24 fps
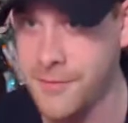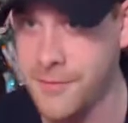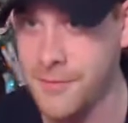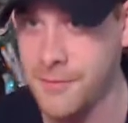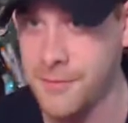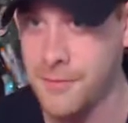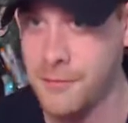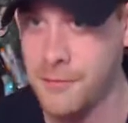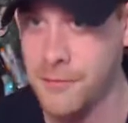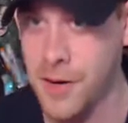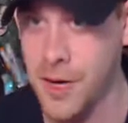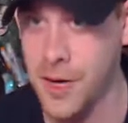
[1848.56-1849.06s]

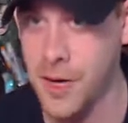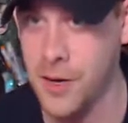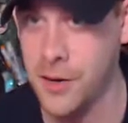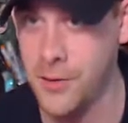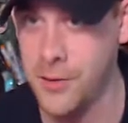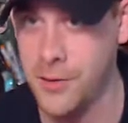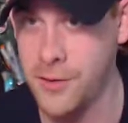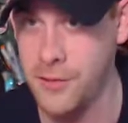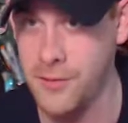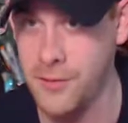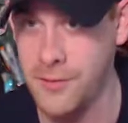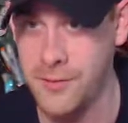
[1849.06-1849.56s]

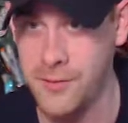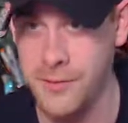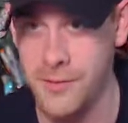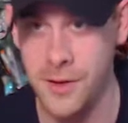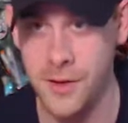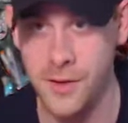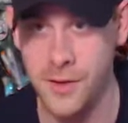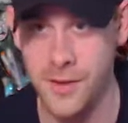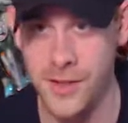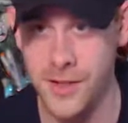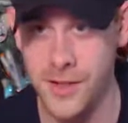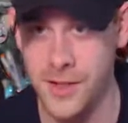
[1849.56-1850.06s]
both
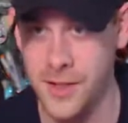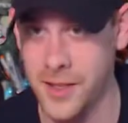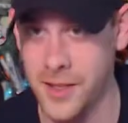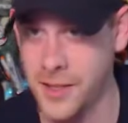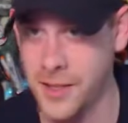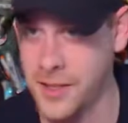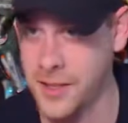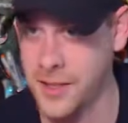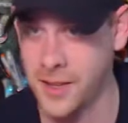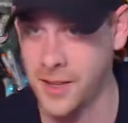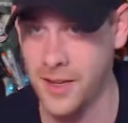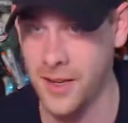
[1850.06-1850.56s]

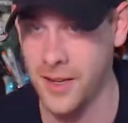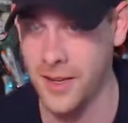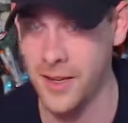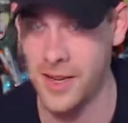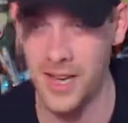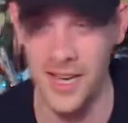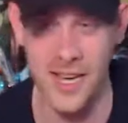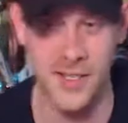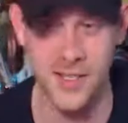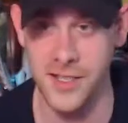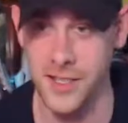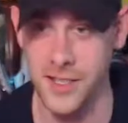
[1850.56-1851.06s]
coincidences."
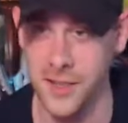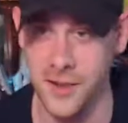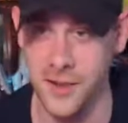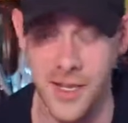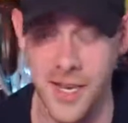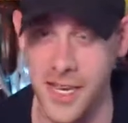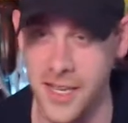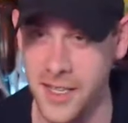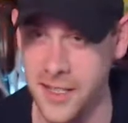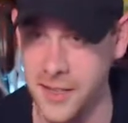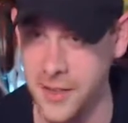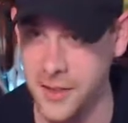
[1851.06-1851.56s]
Ashley,
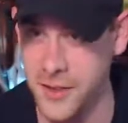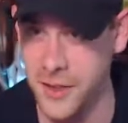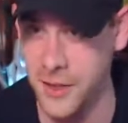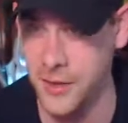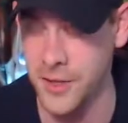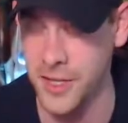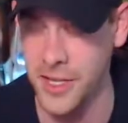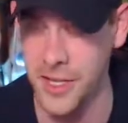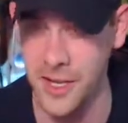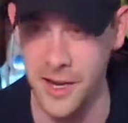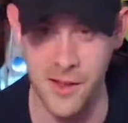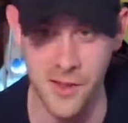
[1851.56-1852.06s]
okay,
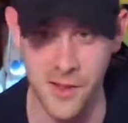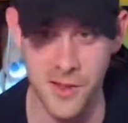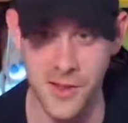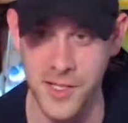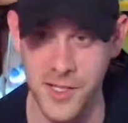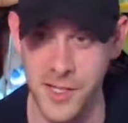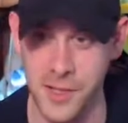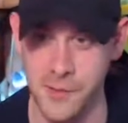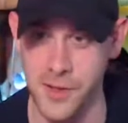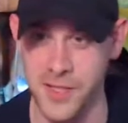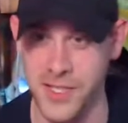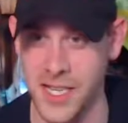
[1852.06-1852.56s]
throwing in all those
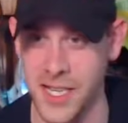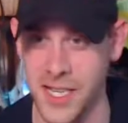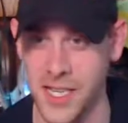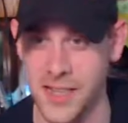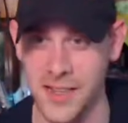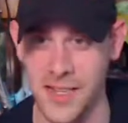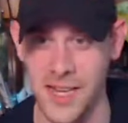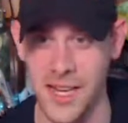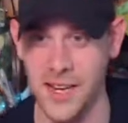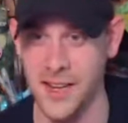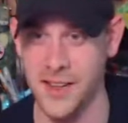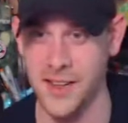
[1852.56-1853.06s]
symbols
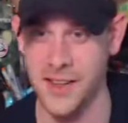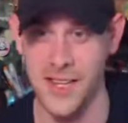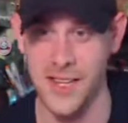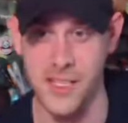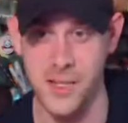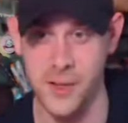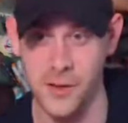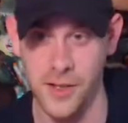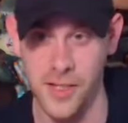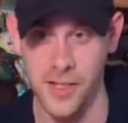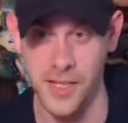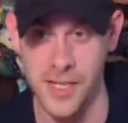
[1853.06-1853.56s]
saying that that's
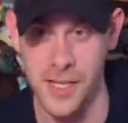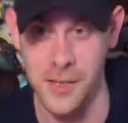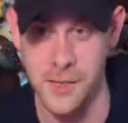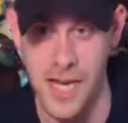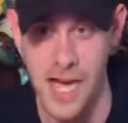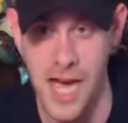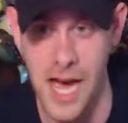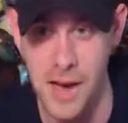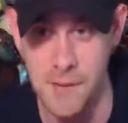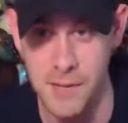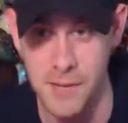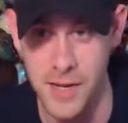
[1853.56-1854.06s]
totally going to
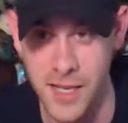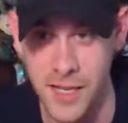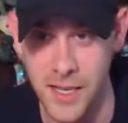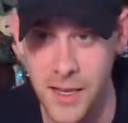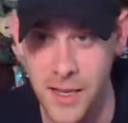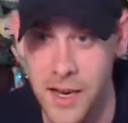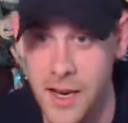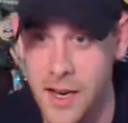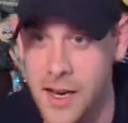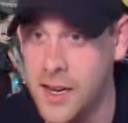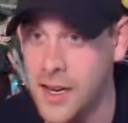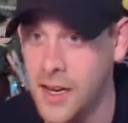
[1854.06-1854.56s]
be happening.
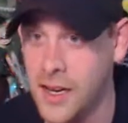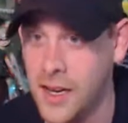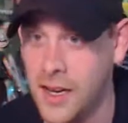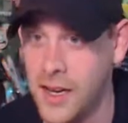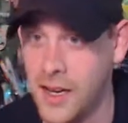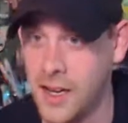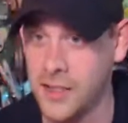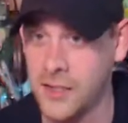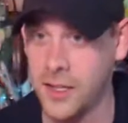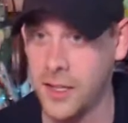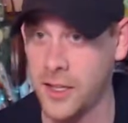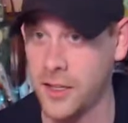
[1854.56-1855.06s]

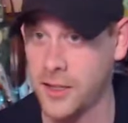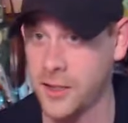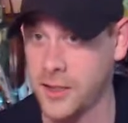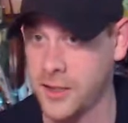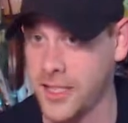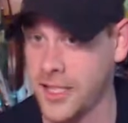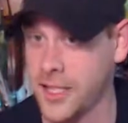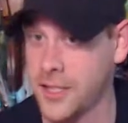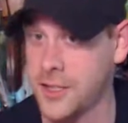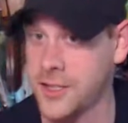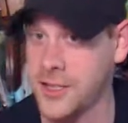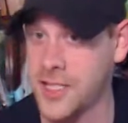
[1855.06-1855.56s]
Claw
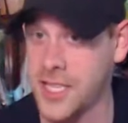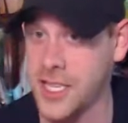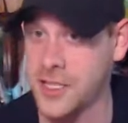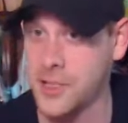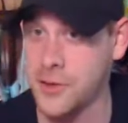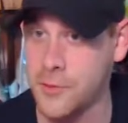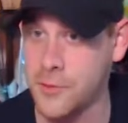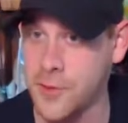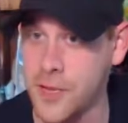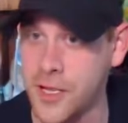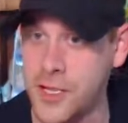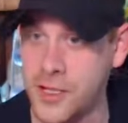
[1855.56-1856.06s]
Leader
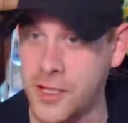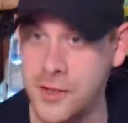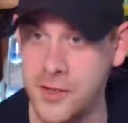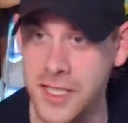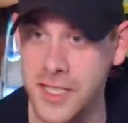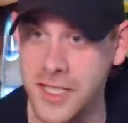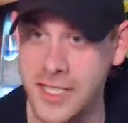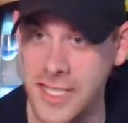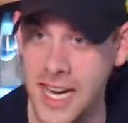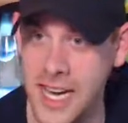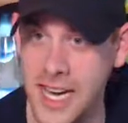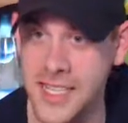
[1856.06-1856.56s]
says, "Where did you
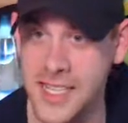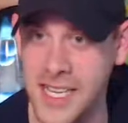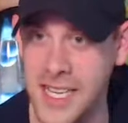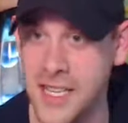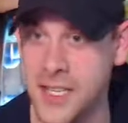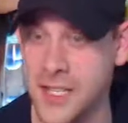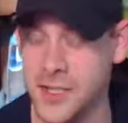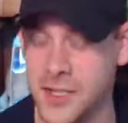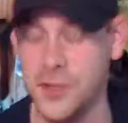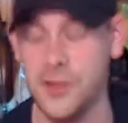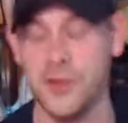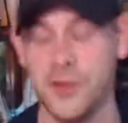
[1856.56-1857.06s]
get the idea
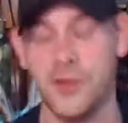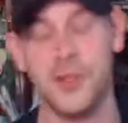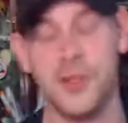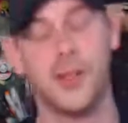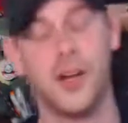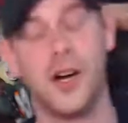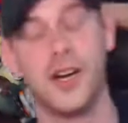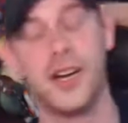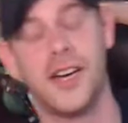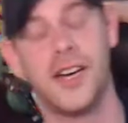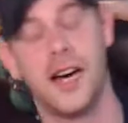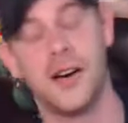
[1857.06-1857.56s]
to start the
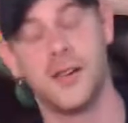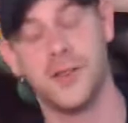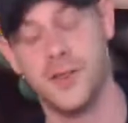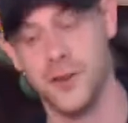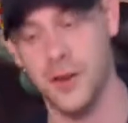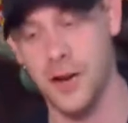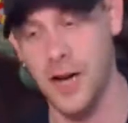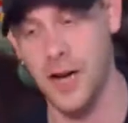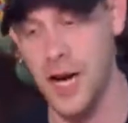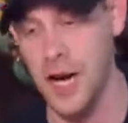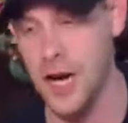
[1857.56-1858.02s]
Claw Council?"